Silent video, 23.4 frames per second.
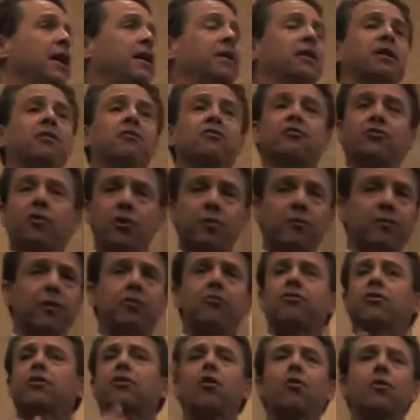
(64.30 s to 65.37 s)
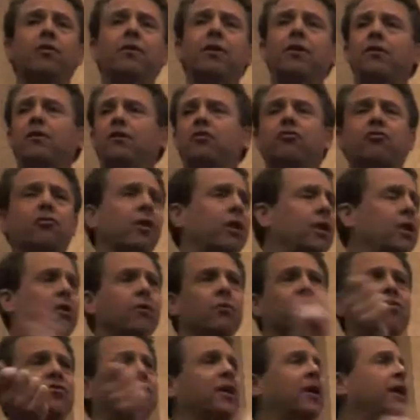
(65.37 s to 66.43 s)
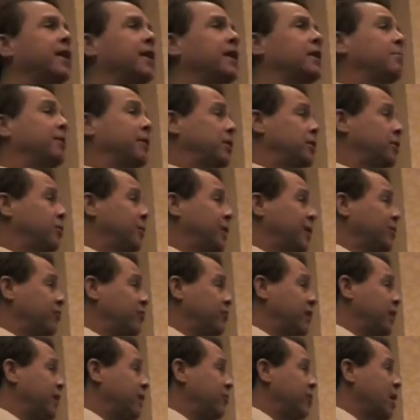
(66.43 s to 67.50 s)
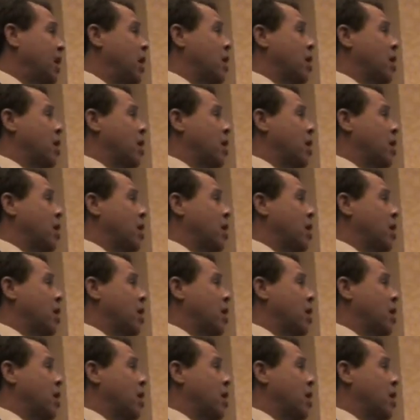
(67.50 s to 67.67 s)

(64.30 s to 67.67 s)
And conservatives are going there in droves, sign up. And you know what it says?